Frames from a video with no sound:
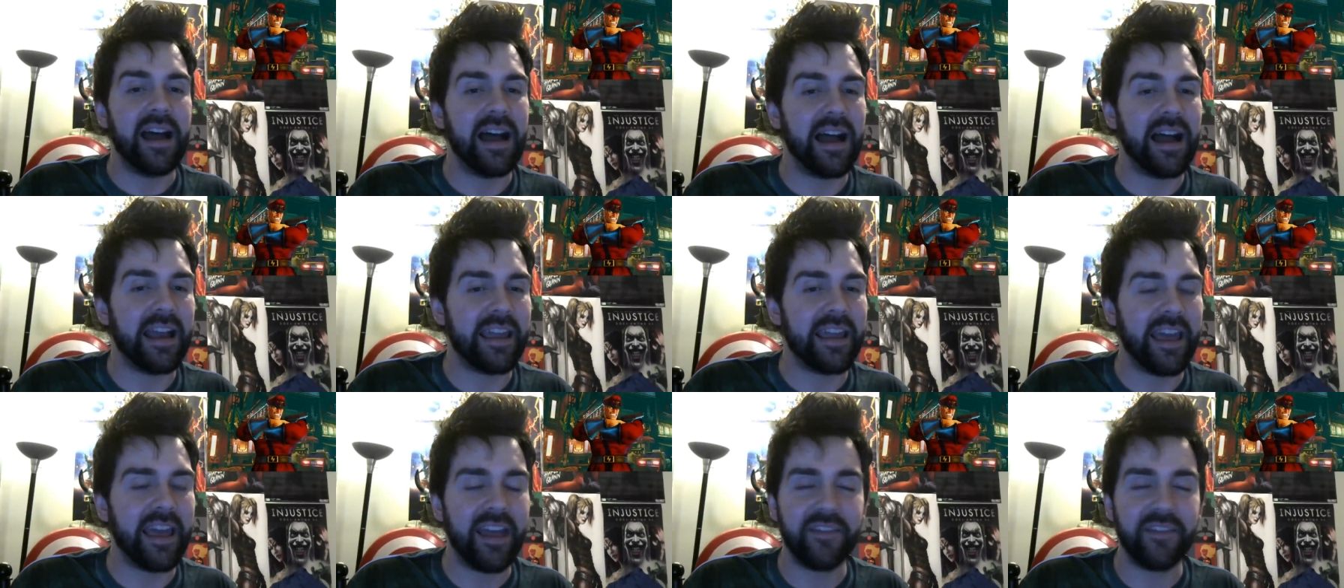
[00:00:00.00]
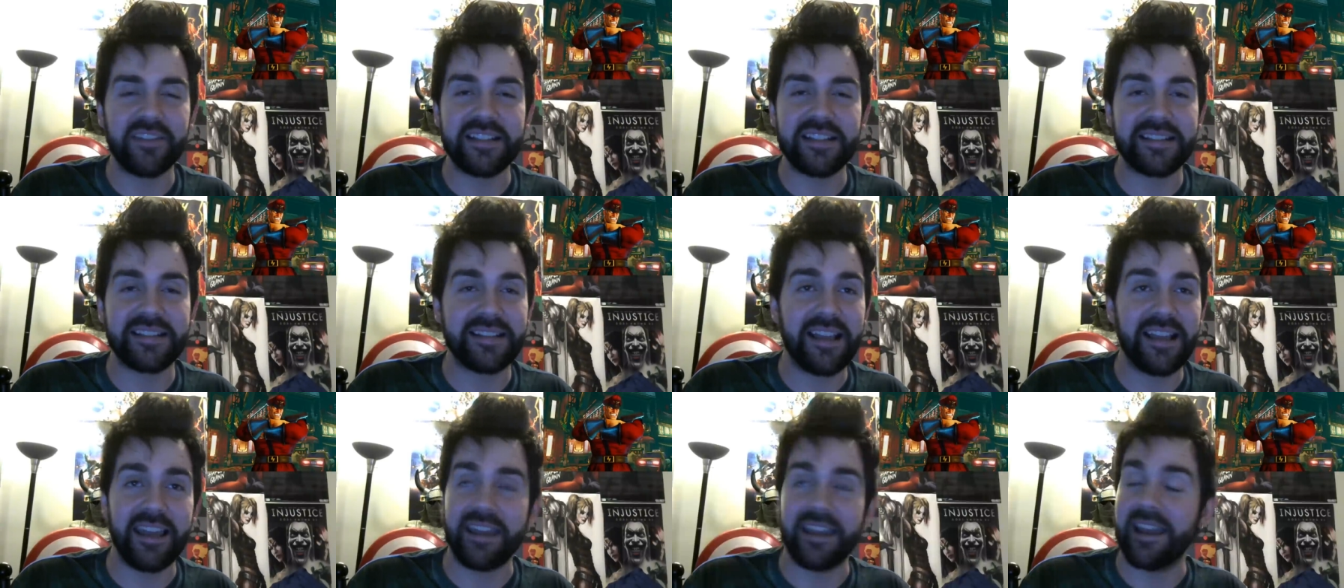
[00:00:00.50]
I have to
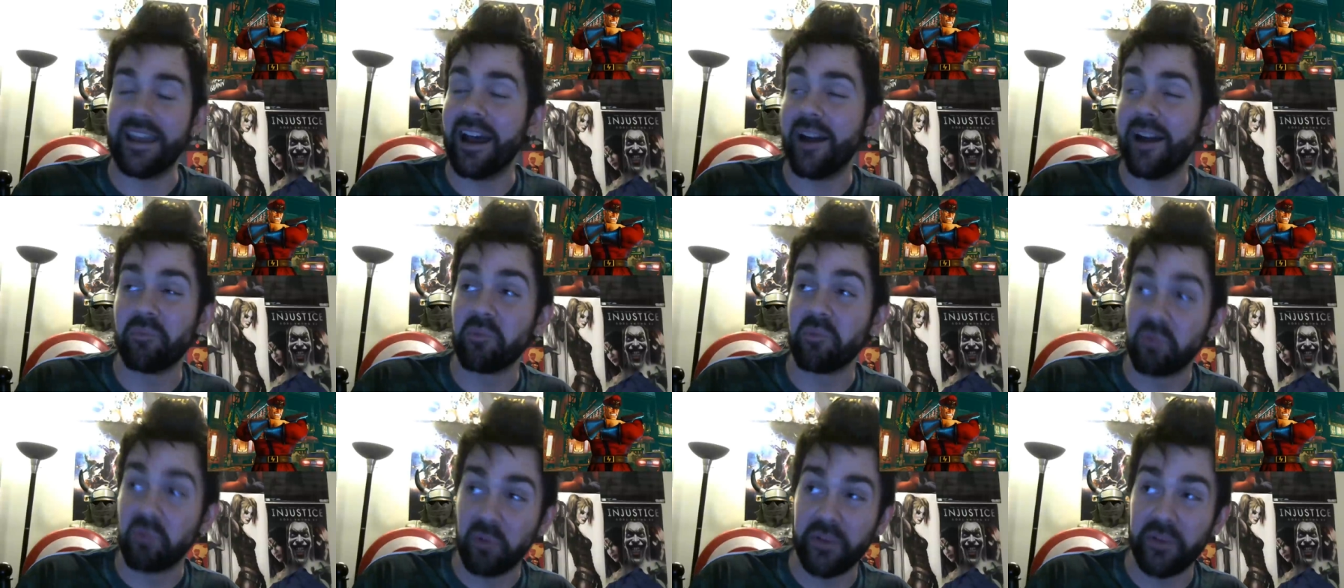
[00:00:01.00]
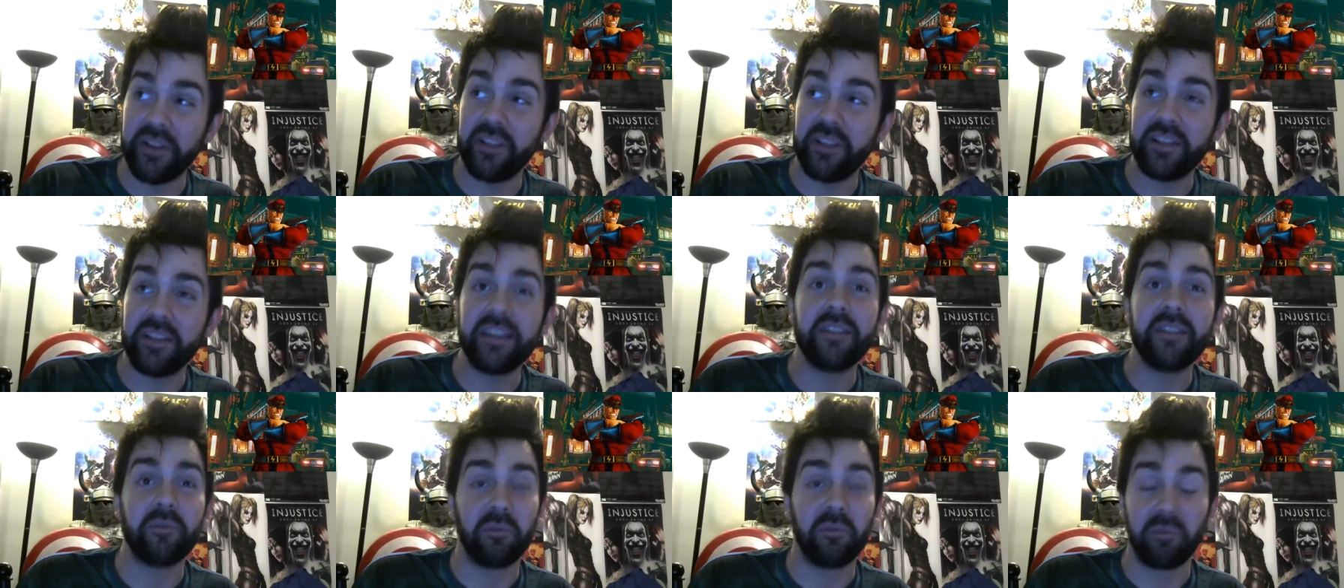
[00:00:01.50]
say, I'm
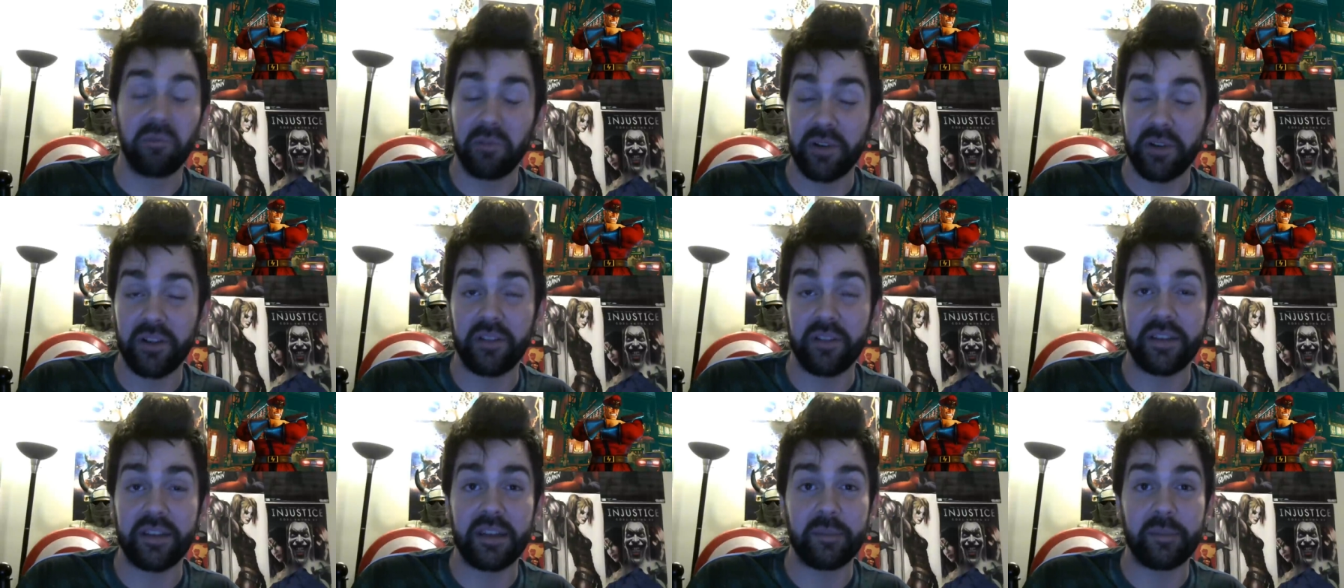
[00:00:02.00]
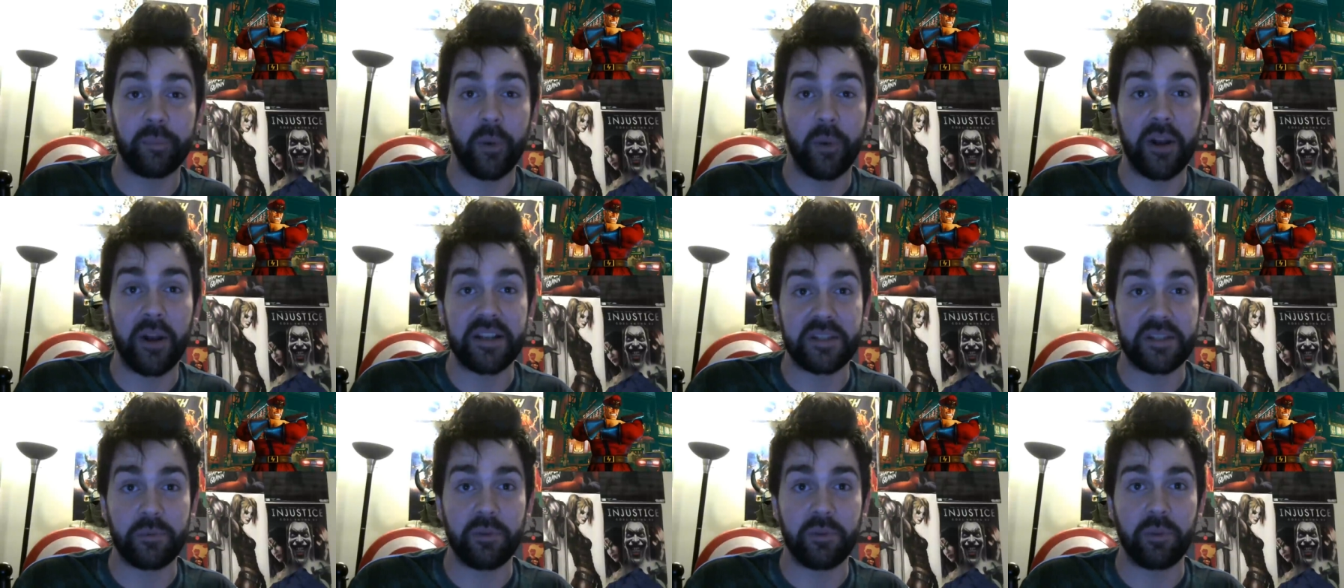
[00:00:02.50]
really, really
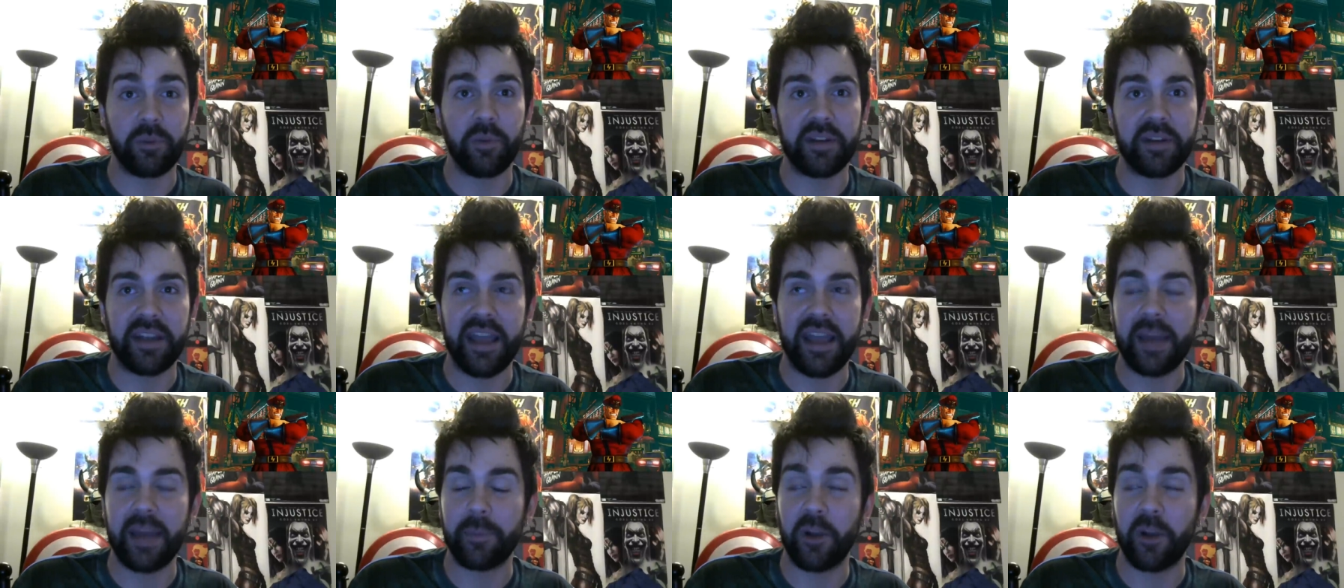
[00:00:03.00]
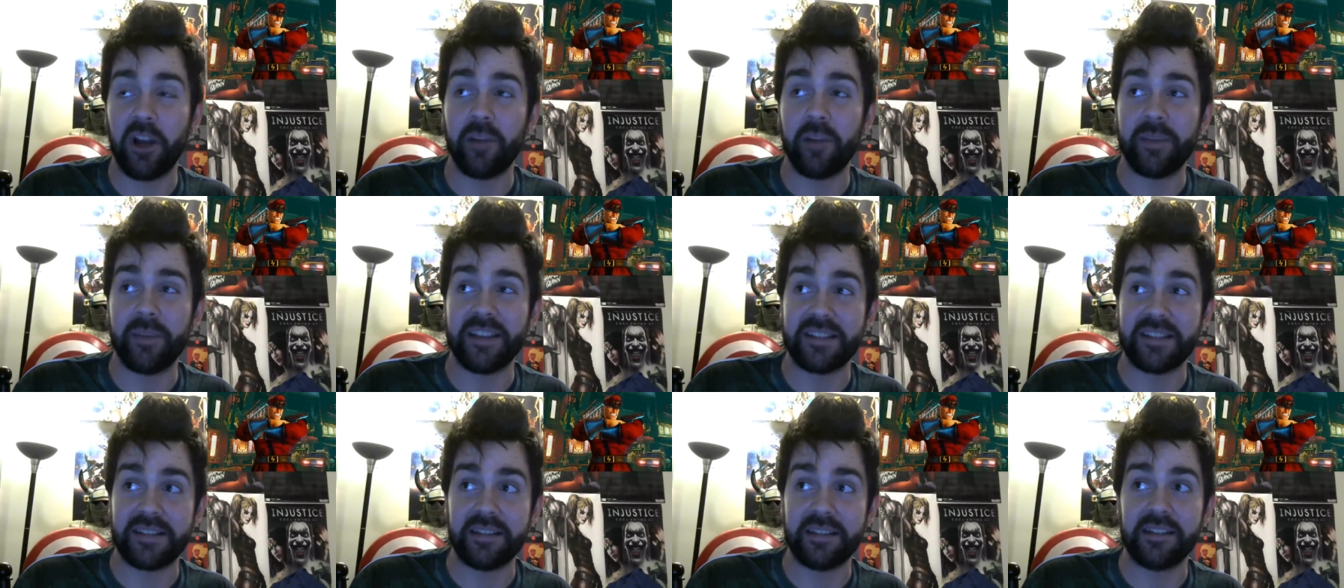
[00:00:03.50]
impressed with what Capcom
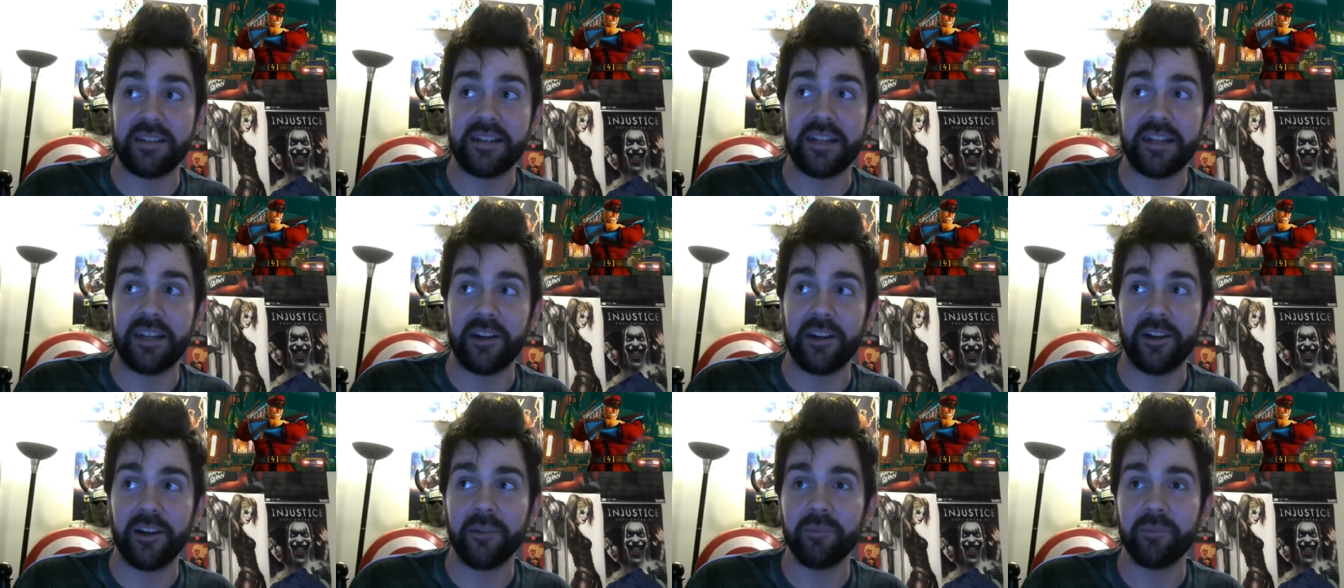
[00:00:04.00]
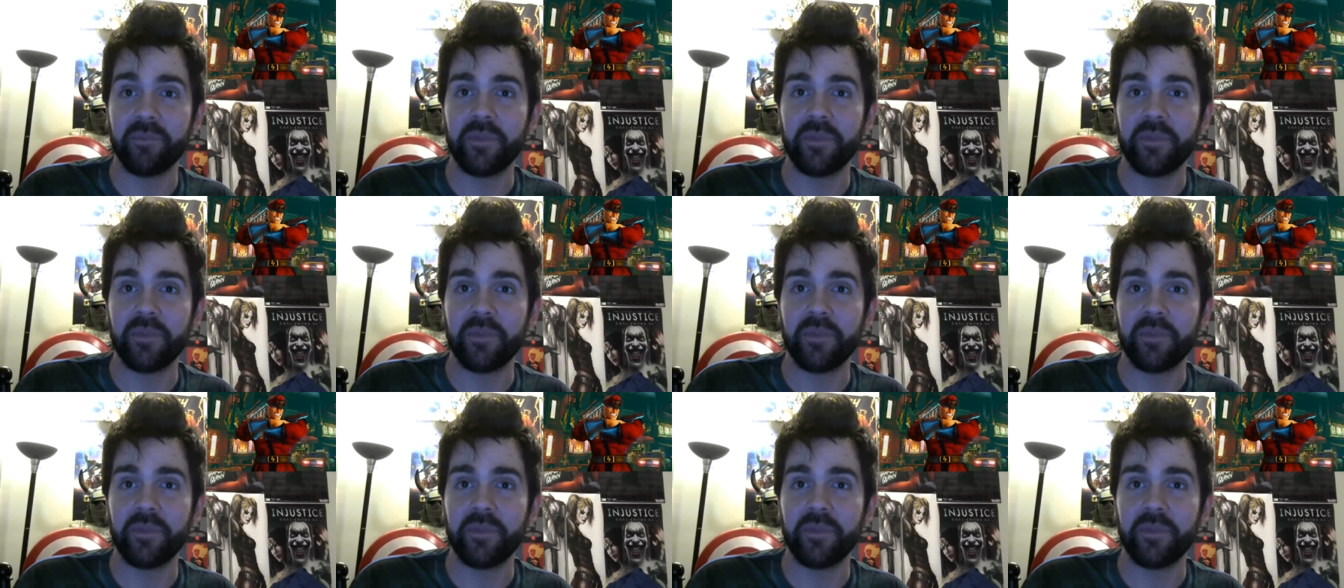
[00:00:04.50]
has done here.